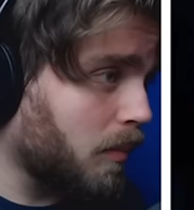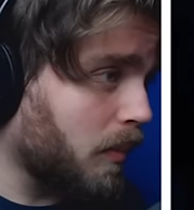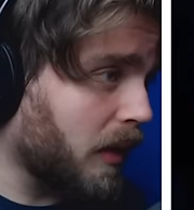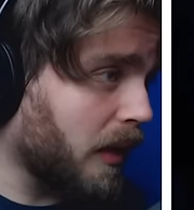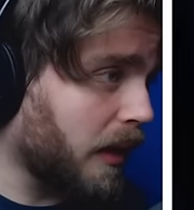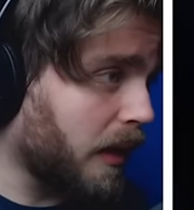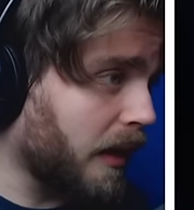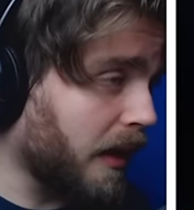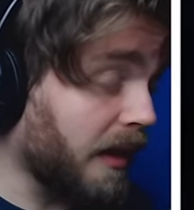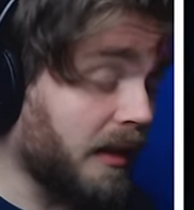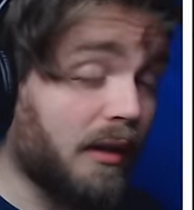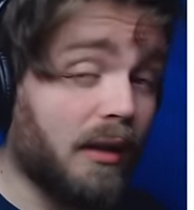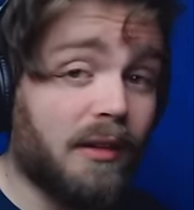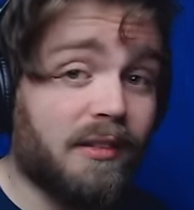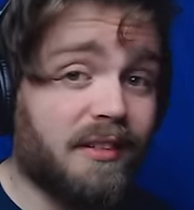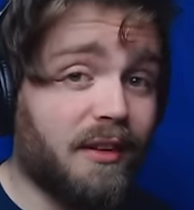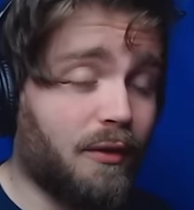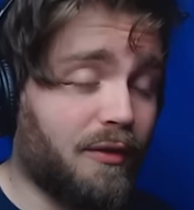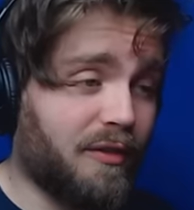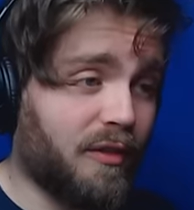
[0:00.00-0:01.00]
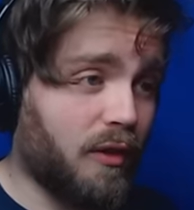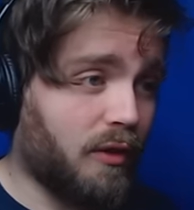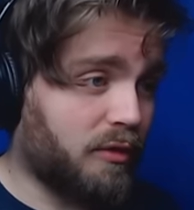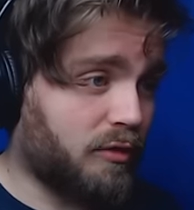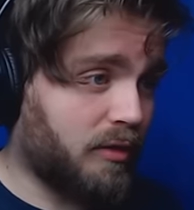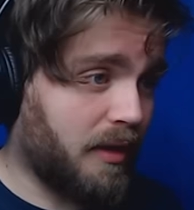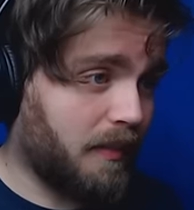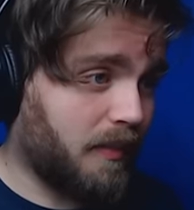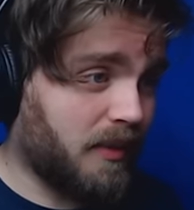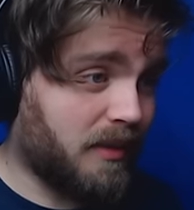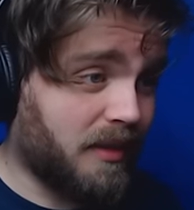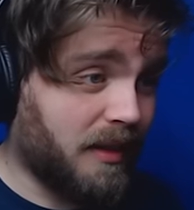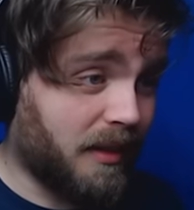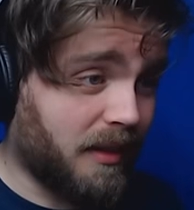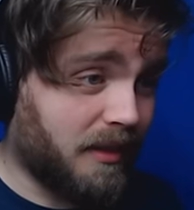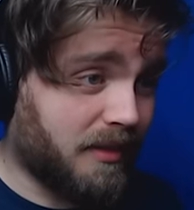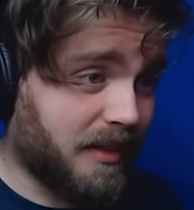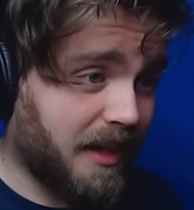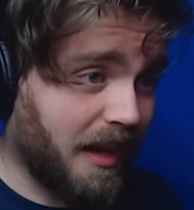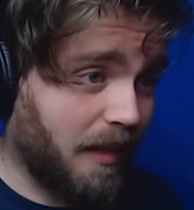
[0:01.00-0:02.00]
But there's no velociraptors in
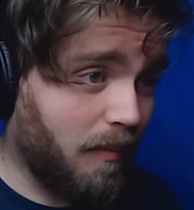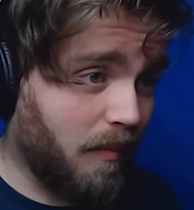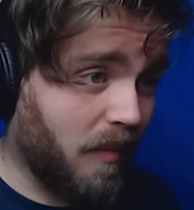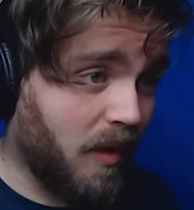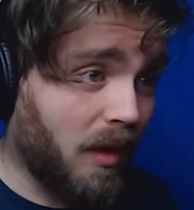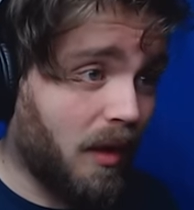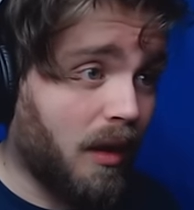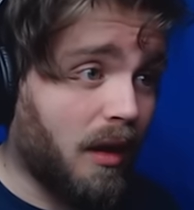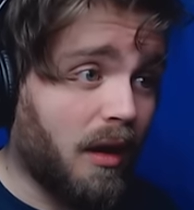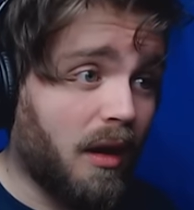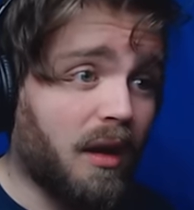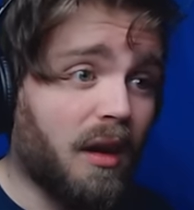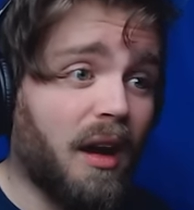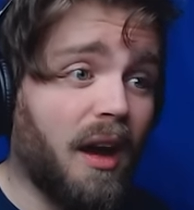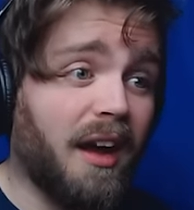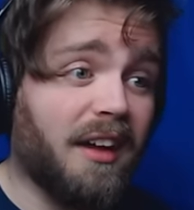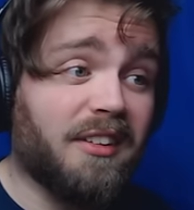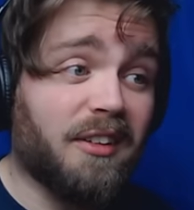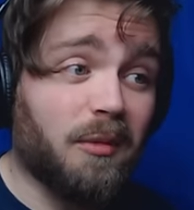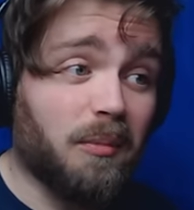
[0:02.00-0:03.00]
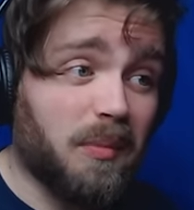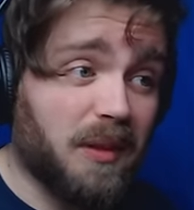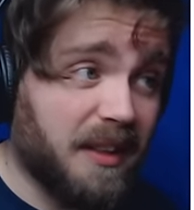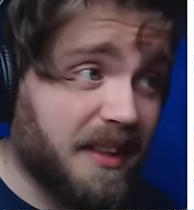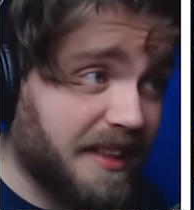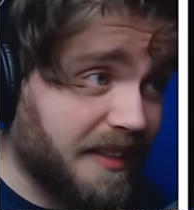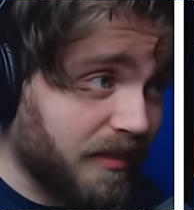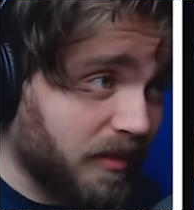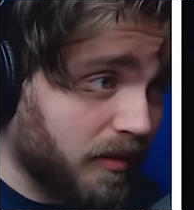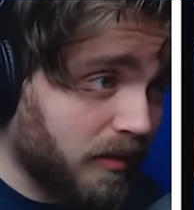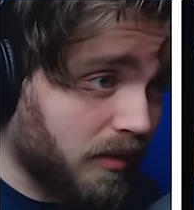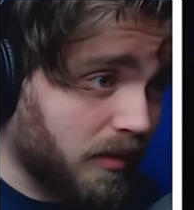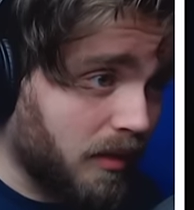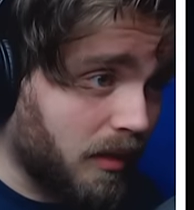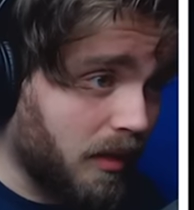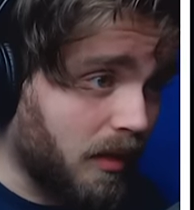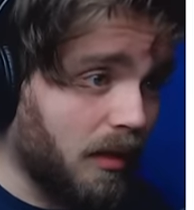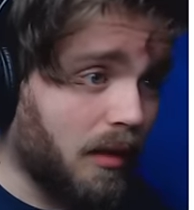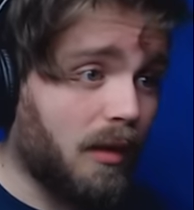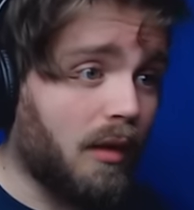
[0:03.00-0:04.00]
this game. I don't believe.
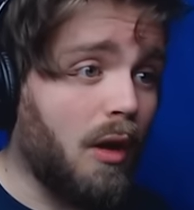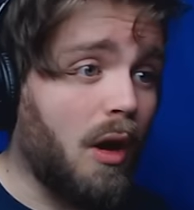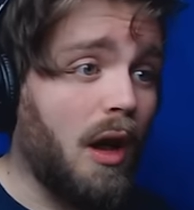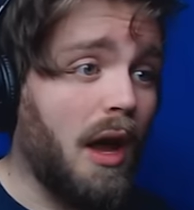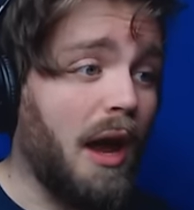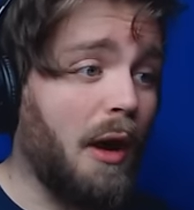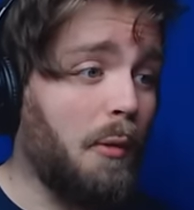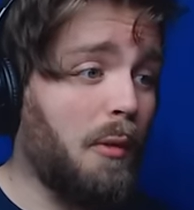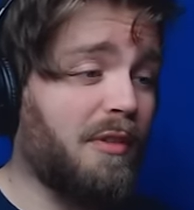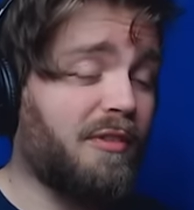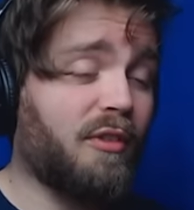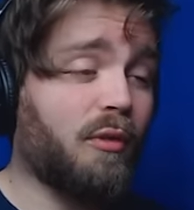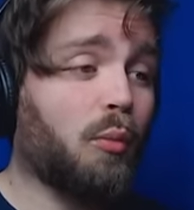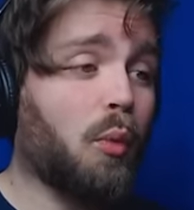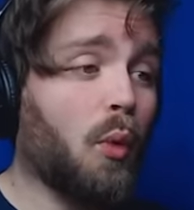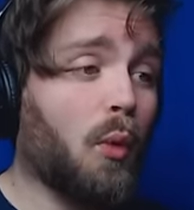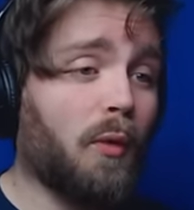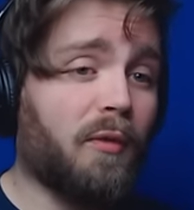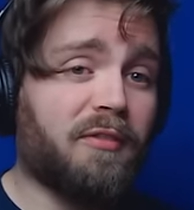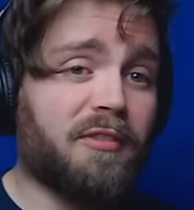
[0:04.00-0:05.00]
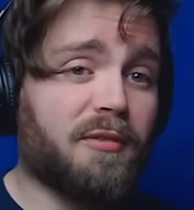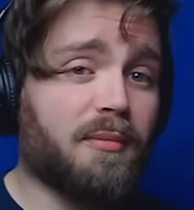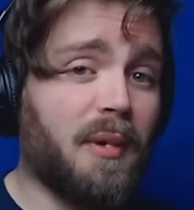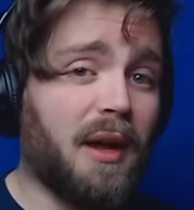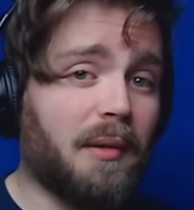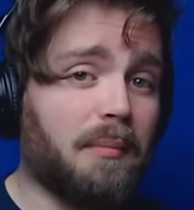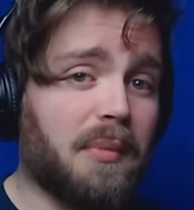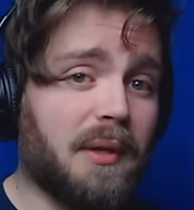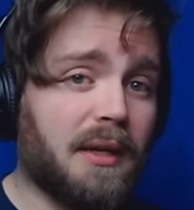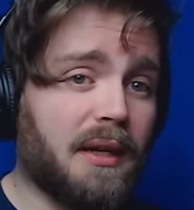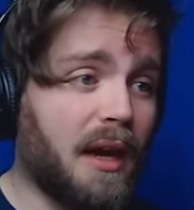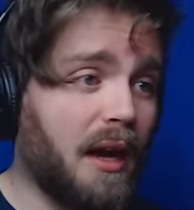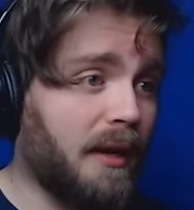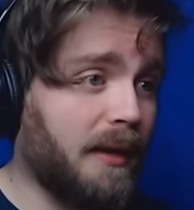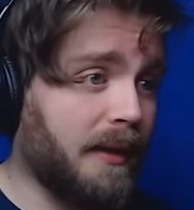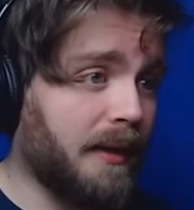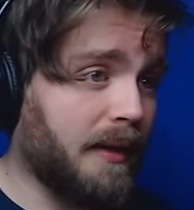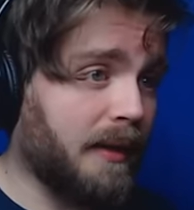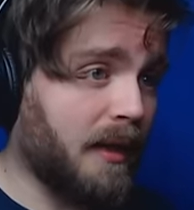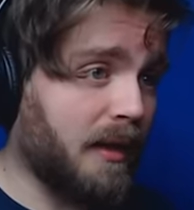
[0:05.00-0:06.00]
However, wolves might be
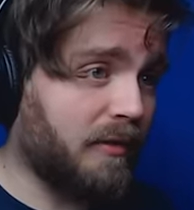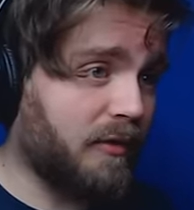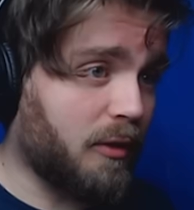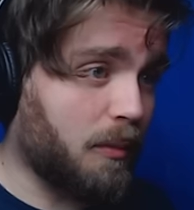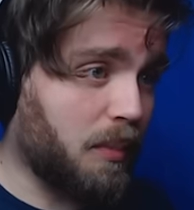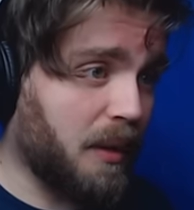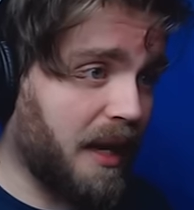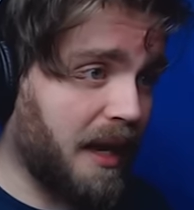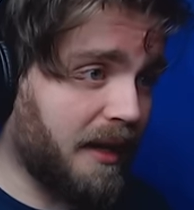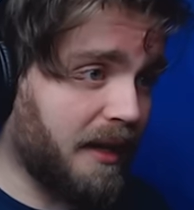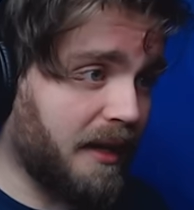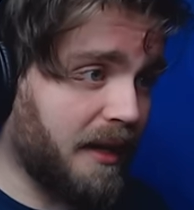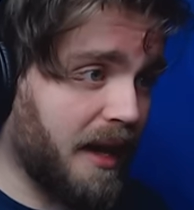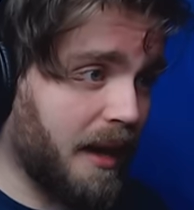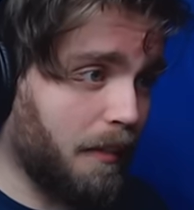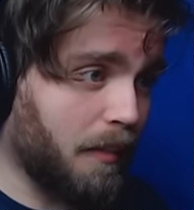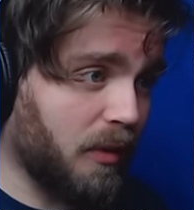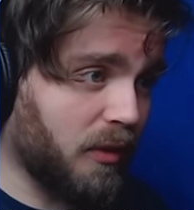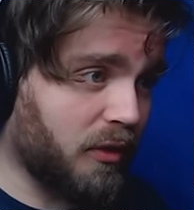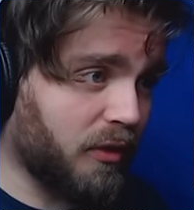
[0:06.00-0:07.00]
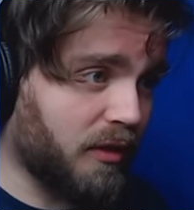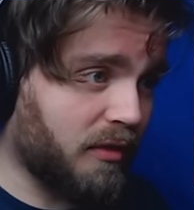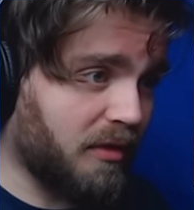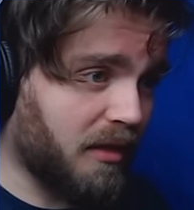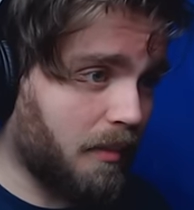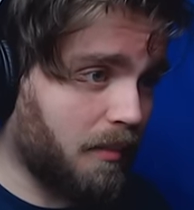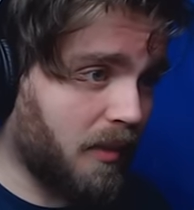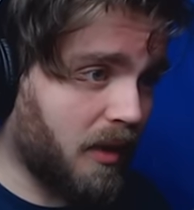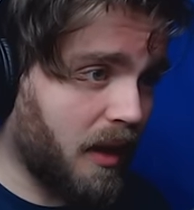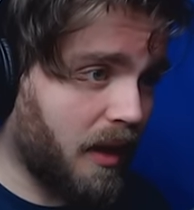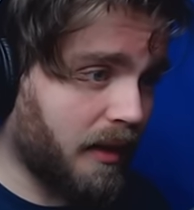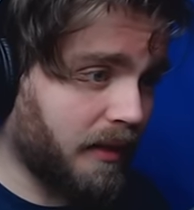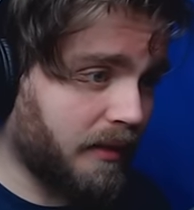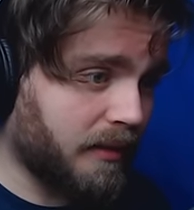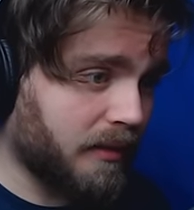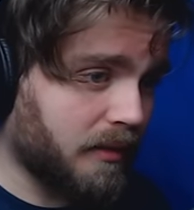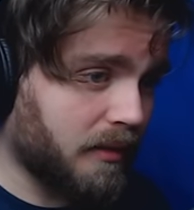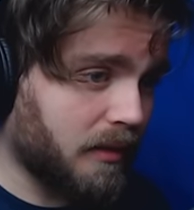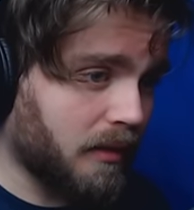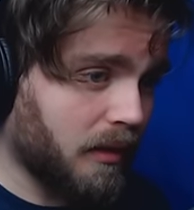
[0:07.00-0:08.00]
cunning enough to plan an ambush of some
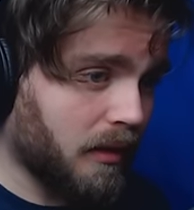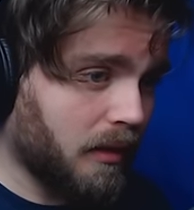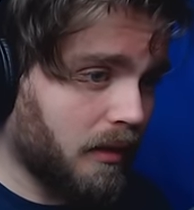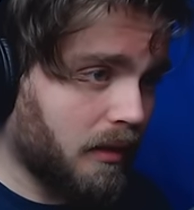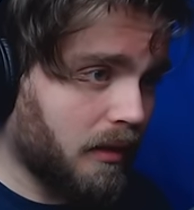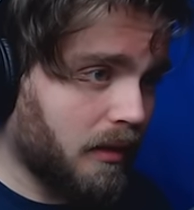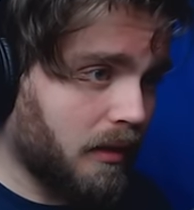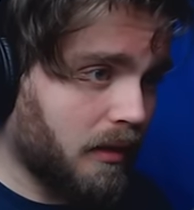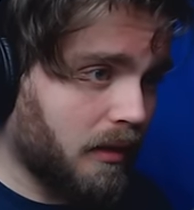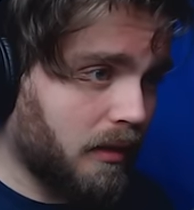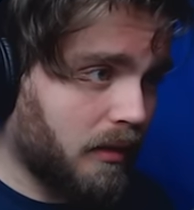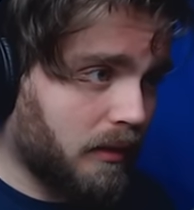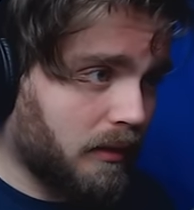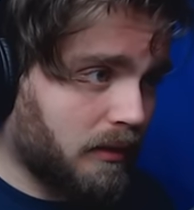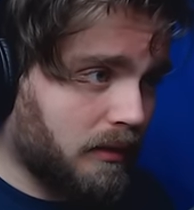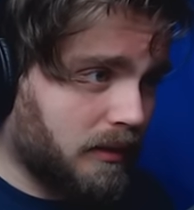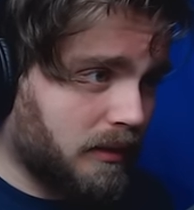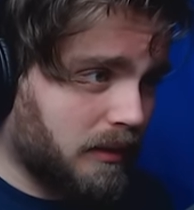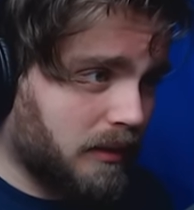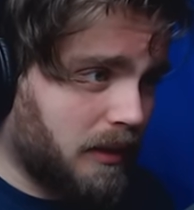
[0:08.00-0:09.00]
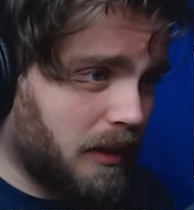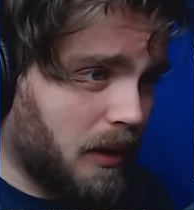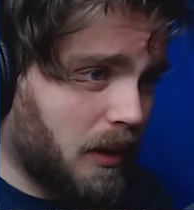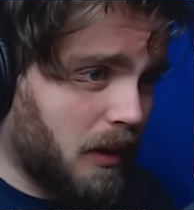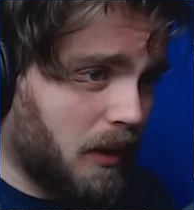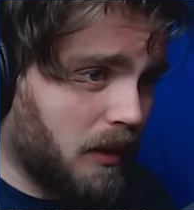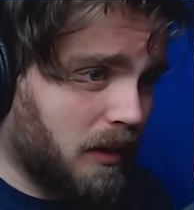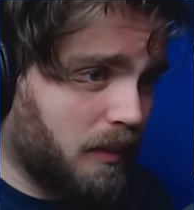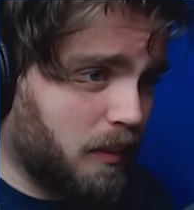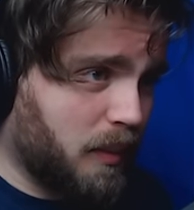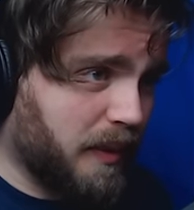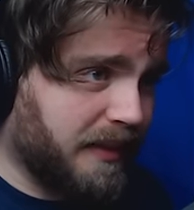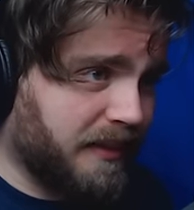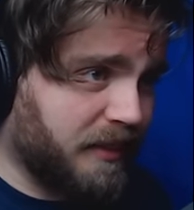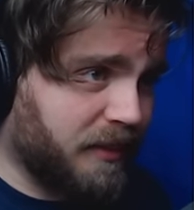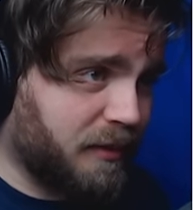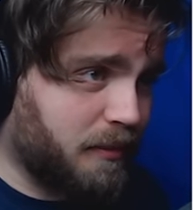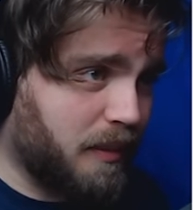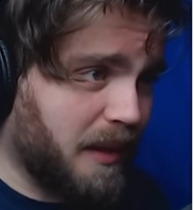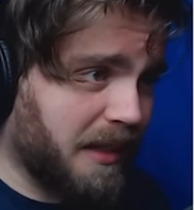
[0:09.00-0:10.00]
kind. Oh, the wind
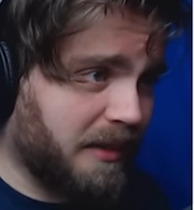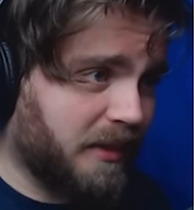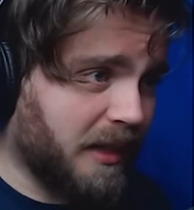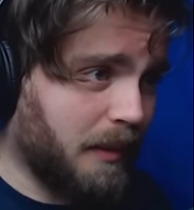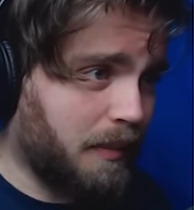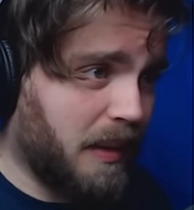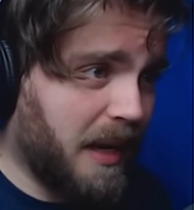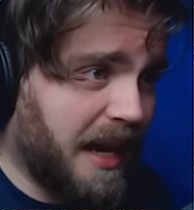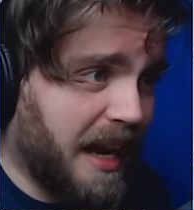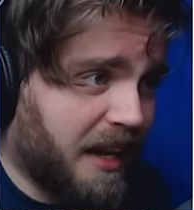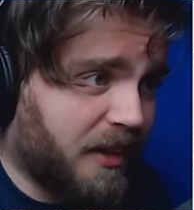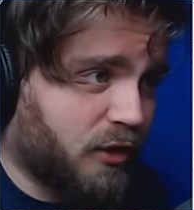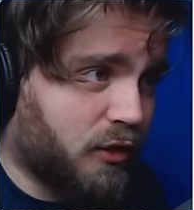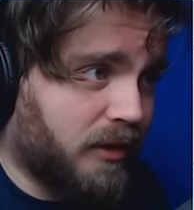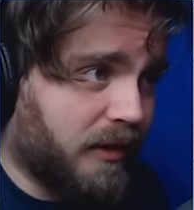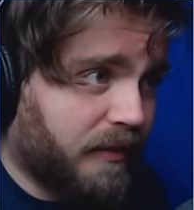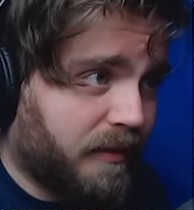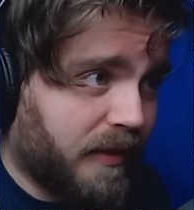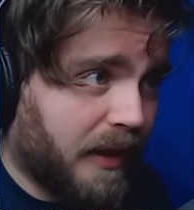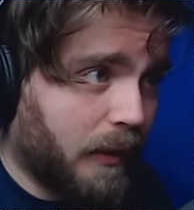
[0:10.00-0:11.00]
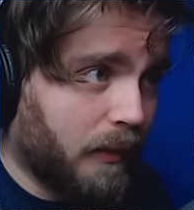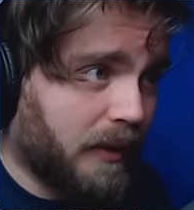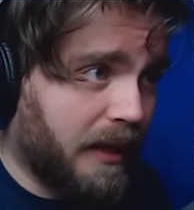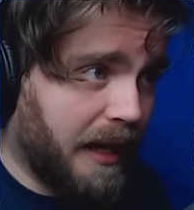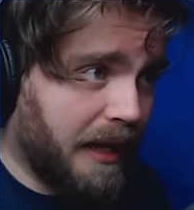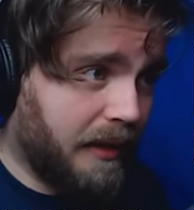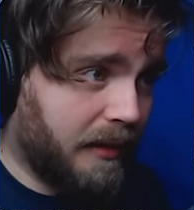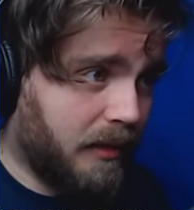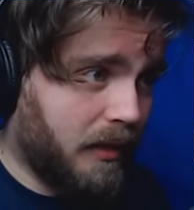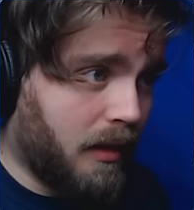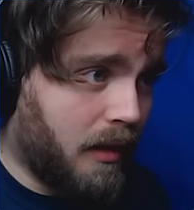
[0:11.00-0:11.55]
just picked up. I actually felt that.